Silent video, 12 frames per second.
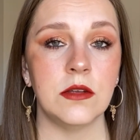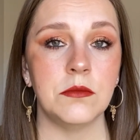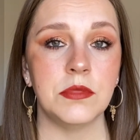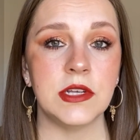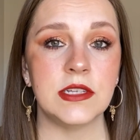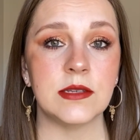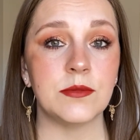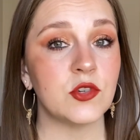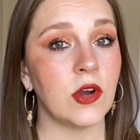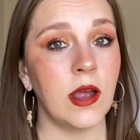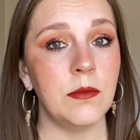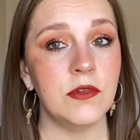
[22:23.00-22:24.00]
Please
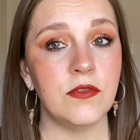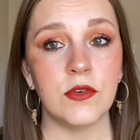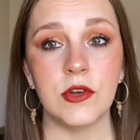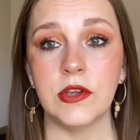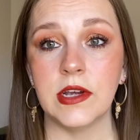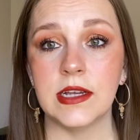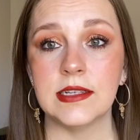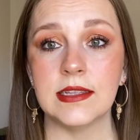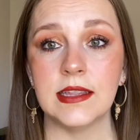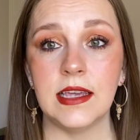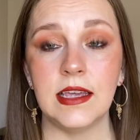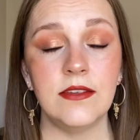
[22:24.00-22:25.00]
subscribe before you guys
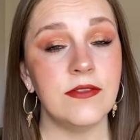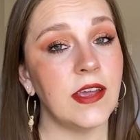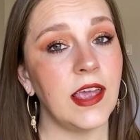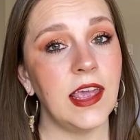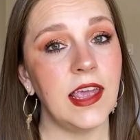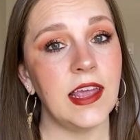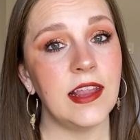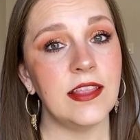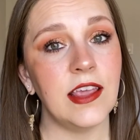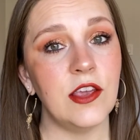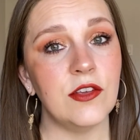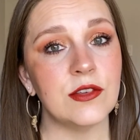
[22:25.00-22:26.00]
leave. And
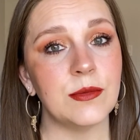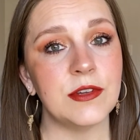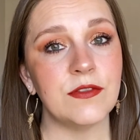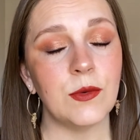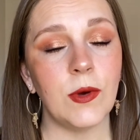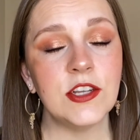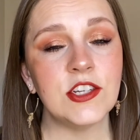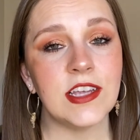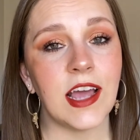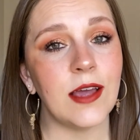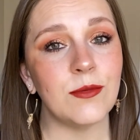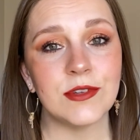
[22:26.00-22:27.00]
thank you so much for watching.
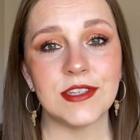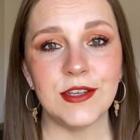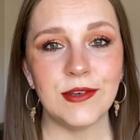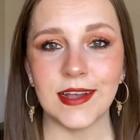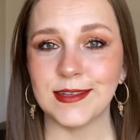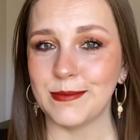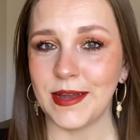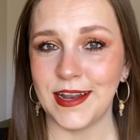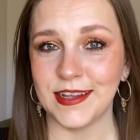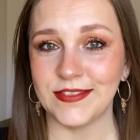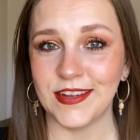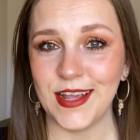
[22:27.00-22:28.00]
I will see you guys in my
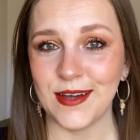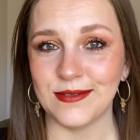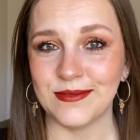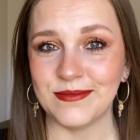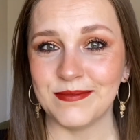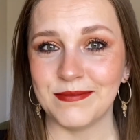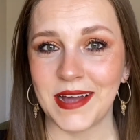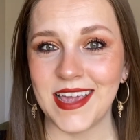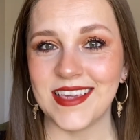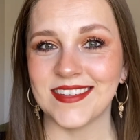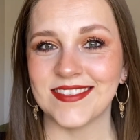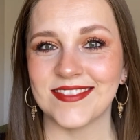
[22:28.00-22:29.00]
next video. Bye.